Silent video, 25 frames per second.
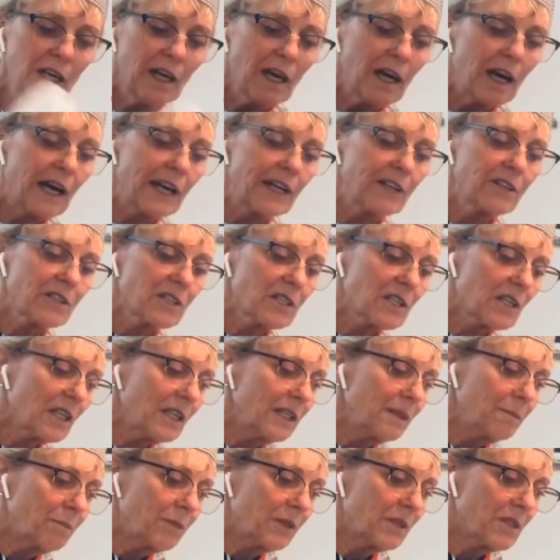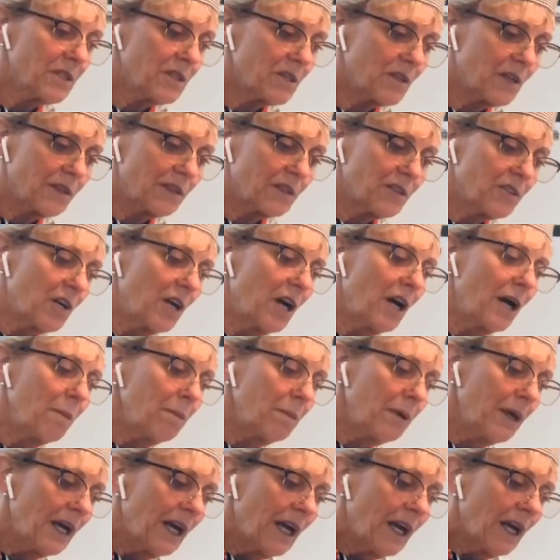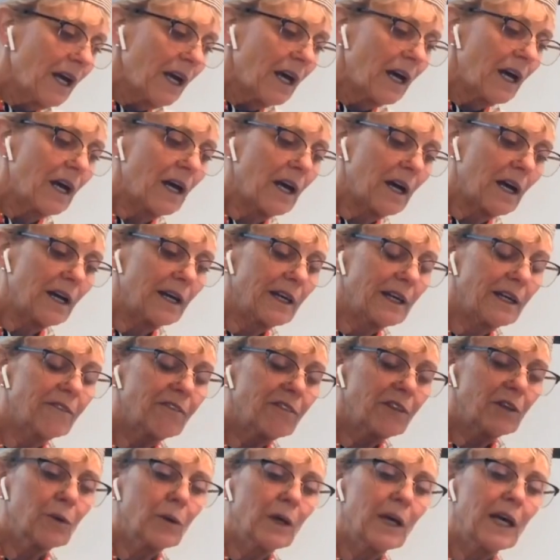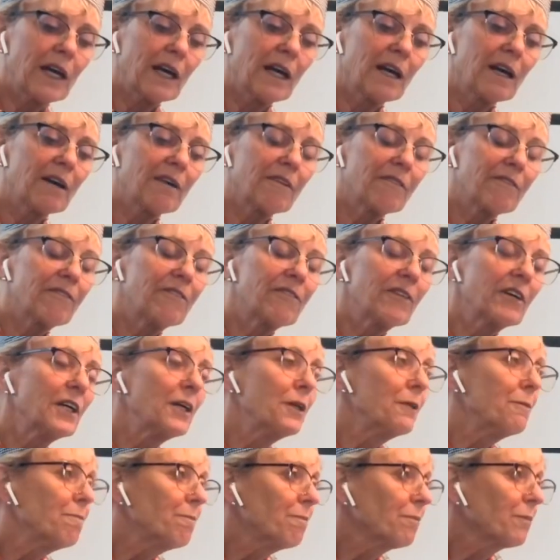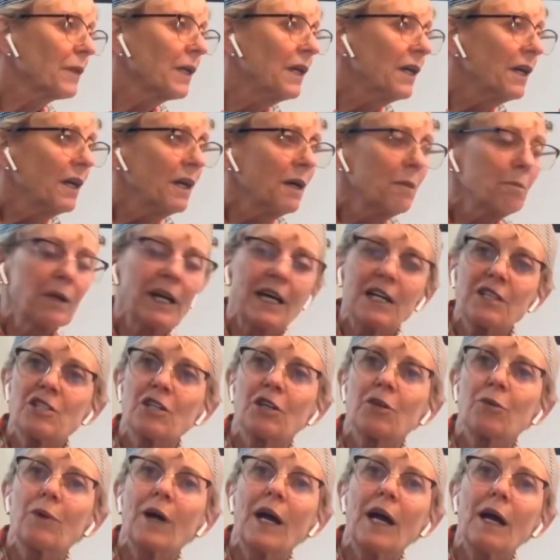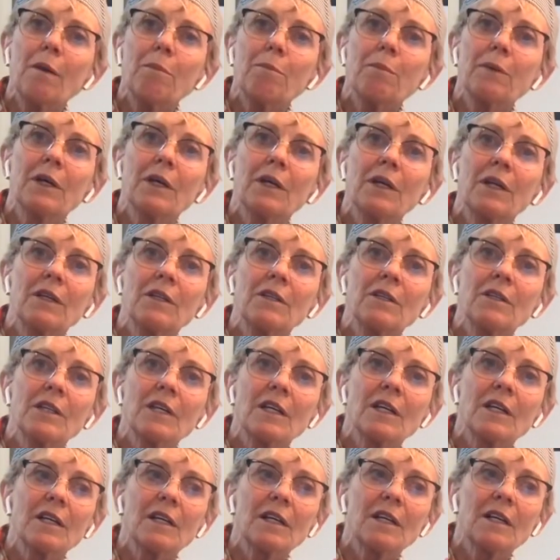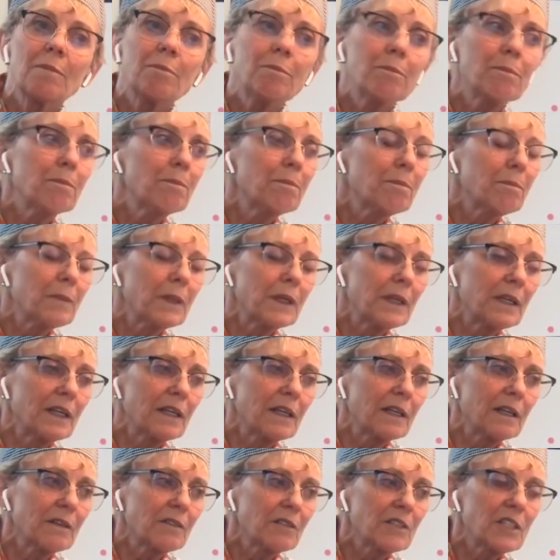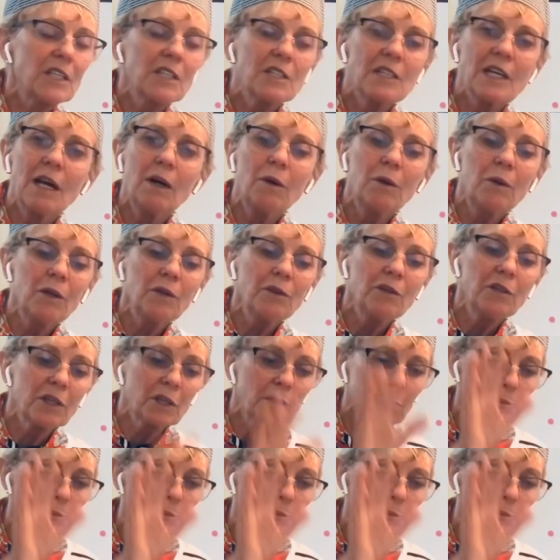I just clip this on the top. If you have plastic wrap and tea towel, you can